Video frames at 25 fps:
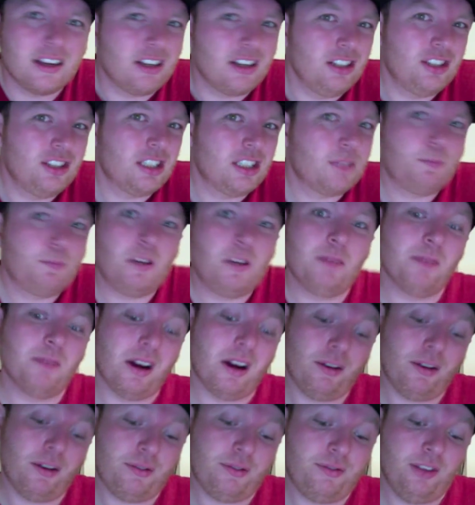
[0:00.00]
could just be
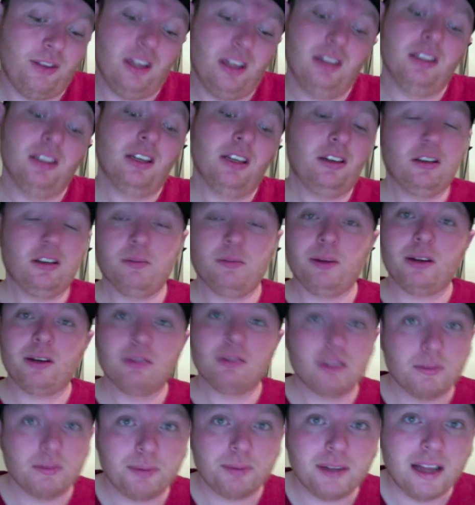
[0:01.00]
my feeling about
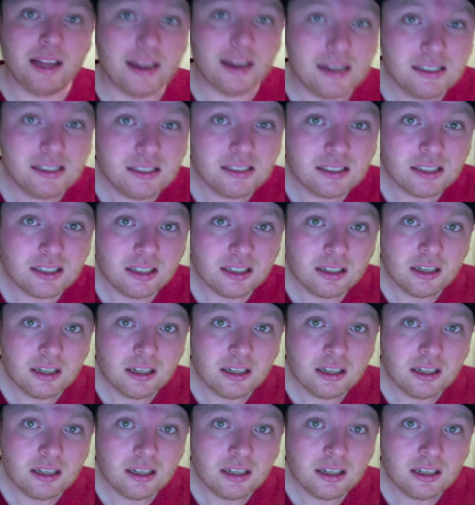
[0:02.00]
the plant,